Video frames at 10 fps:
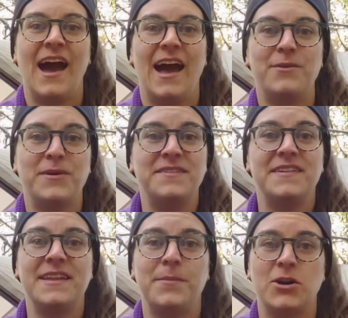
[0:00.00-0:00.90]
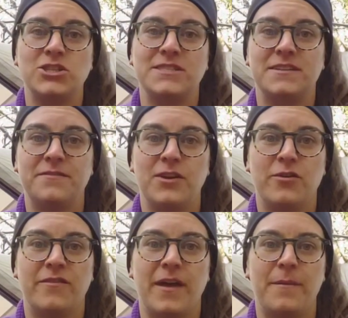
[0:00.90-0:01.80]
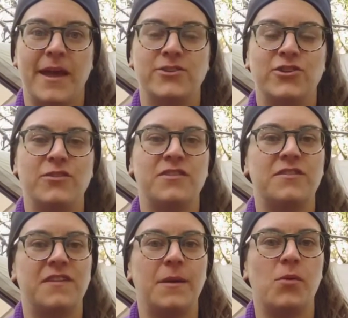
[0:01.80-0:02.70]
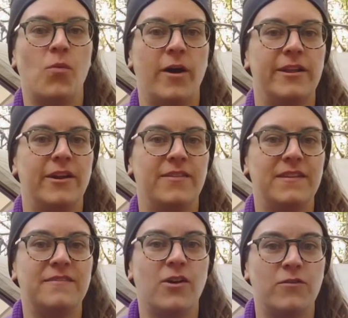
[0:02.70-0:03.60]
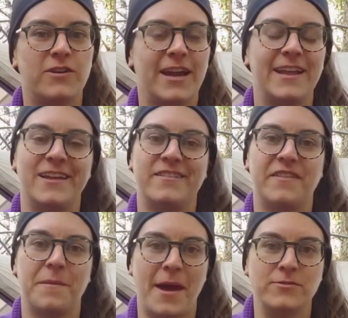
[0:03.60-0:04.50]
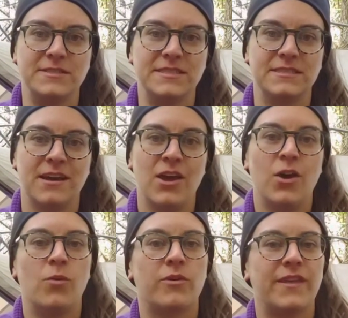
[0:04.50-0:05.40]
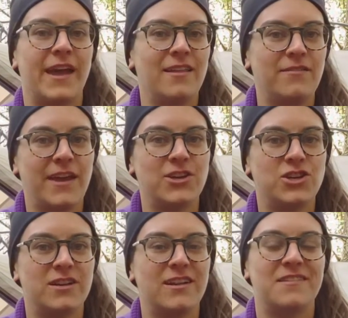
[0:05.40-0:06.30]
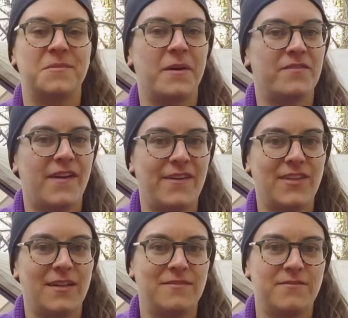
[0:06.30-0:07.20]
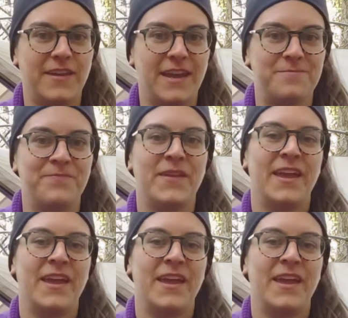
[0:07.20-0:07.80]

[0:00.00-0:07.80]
I recently purchased a few of them and chose to sample one on this overnight into the mountains, where the elevation is above 5,000 feet